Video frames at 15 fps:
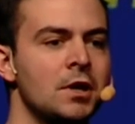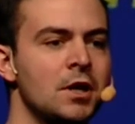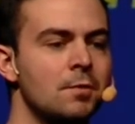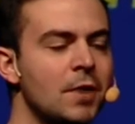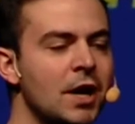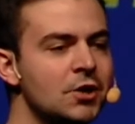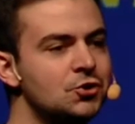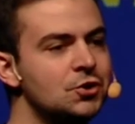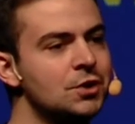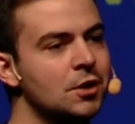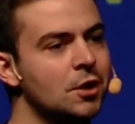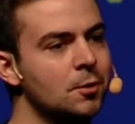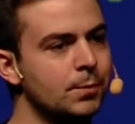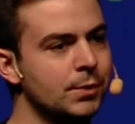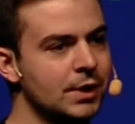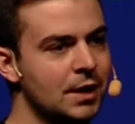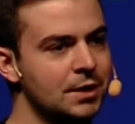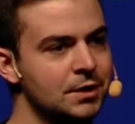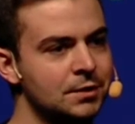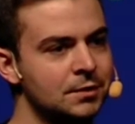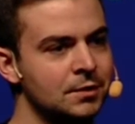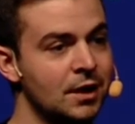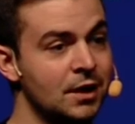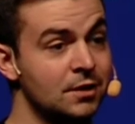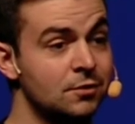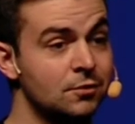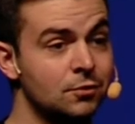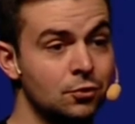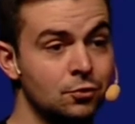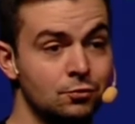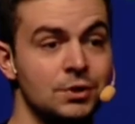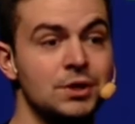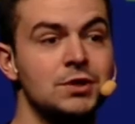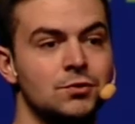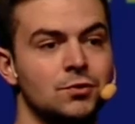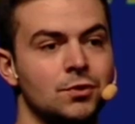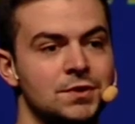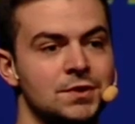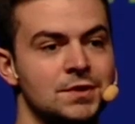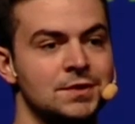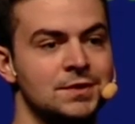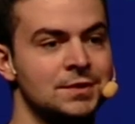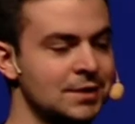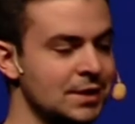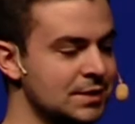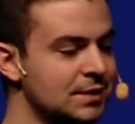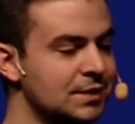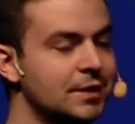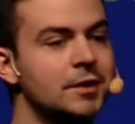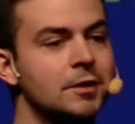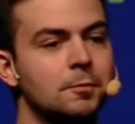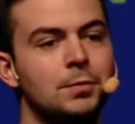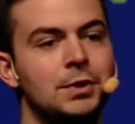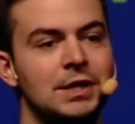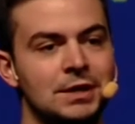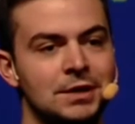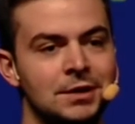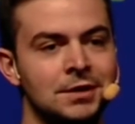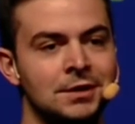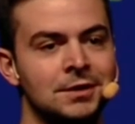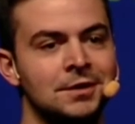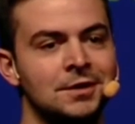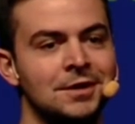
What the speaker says: imagining our planet and her resources as a little pea,